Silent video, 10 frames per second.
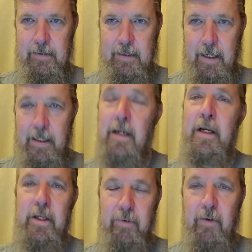all right?
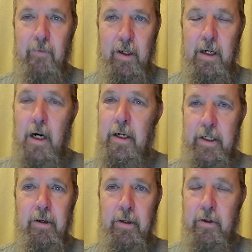You want to work hard
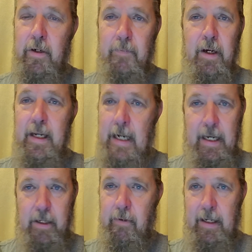and earn good money?
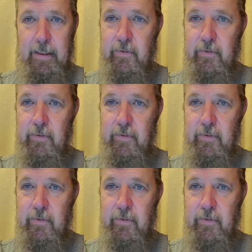Hey, great.